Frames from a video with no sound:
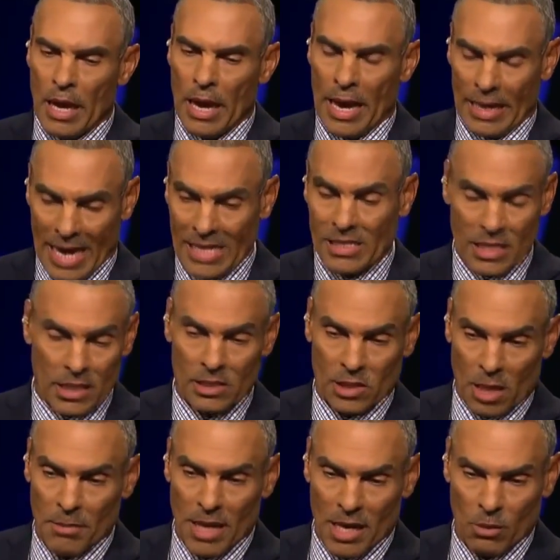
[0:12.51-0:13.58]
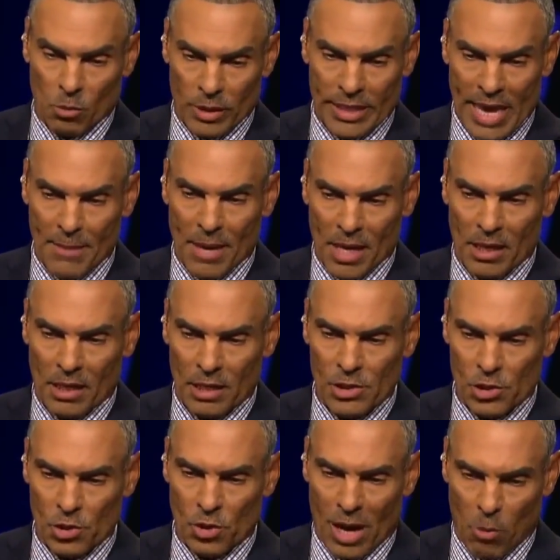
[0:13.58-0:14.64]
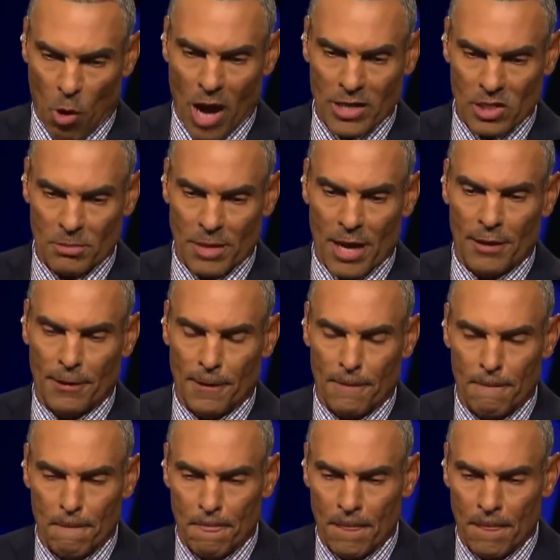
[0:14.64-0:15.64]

And I said this coming out, when he came out of LSU, I watched him down there,